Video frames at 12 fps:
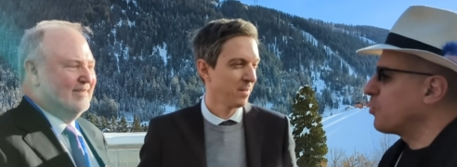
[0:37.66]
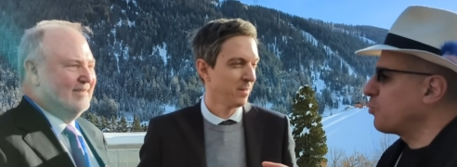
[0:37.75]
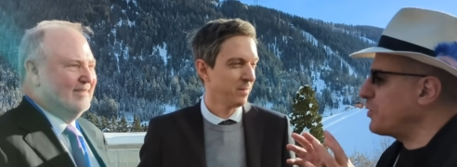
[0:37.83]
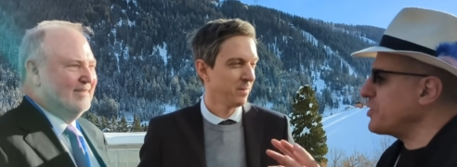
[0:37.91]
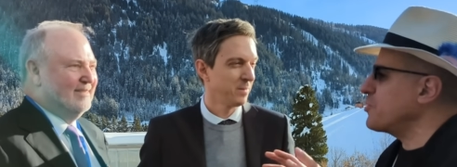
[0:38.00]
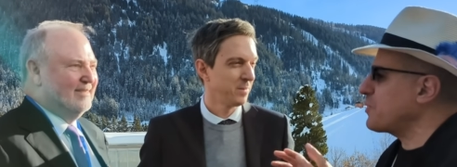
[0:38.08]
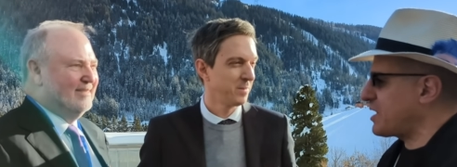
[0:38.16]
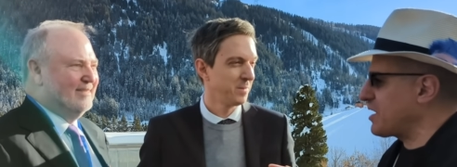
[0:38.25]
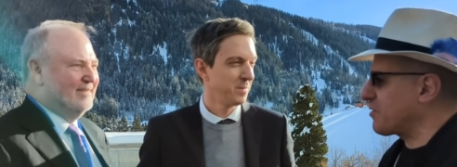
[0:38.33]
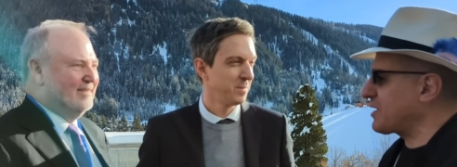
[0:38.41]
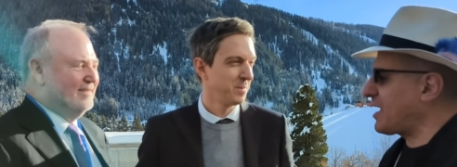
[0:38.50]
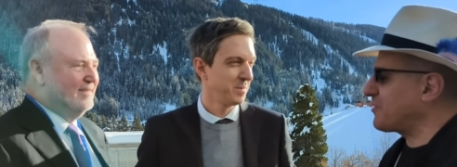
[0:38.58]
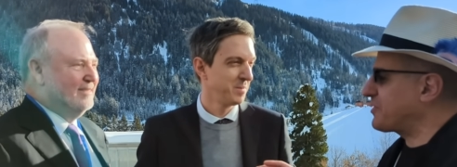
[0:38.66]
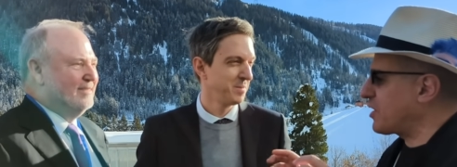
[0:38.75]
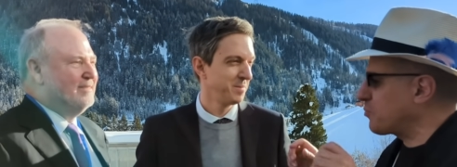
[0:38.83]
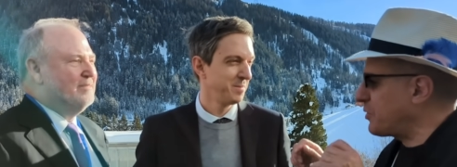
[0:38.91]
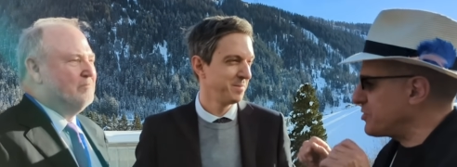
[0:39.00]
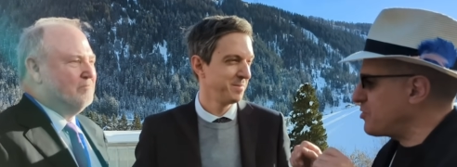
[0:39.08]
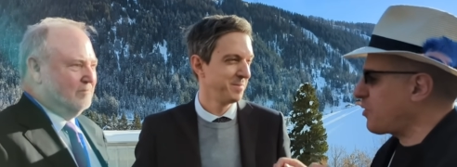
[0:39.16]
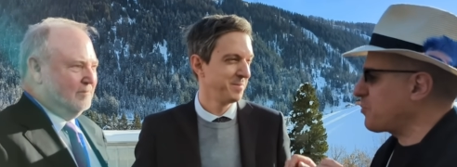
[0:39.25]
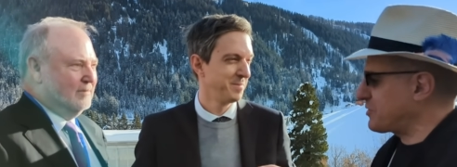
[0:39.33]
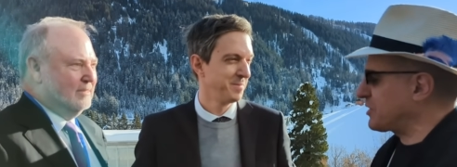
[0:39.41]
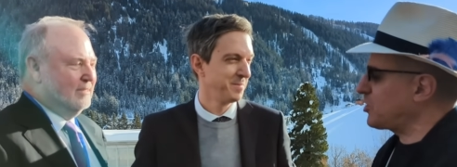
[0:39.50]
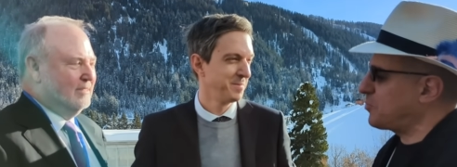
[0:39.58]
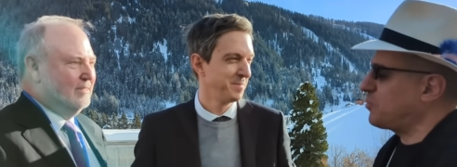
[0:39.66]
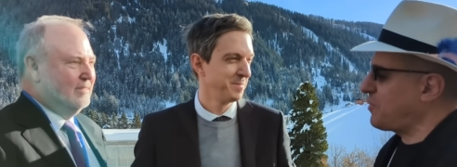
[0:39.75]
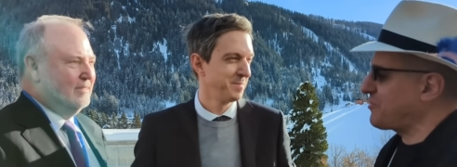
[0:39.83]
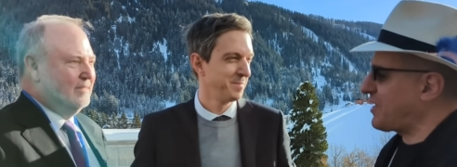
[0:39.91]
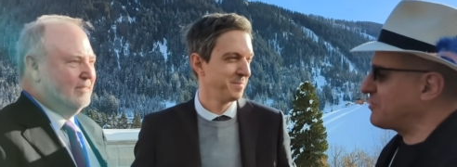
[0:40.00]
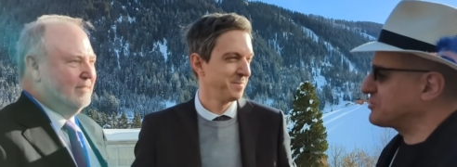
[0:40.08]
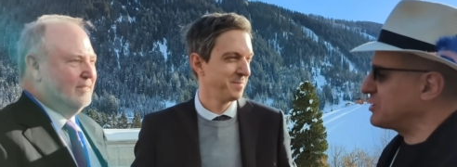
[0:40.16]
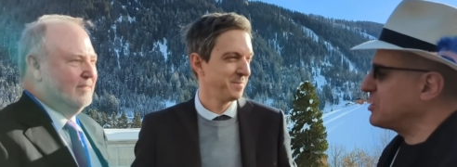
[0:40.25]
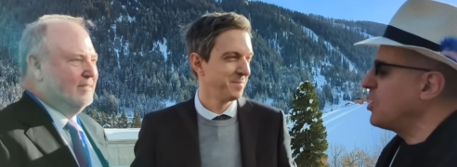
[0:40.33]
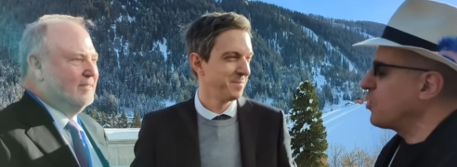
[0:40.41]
Speaker 1: What are you hearing out there when you are with the Global 1000?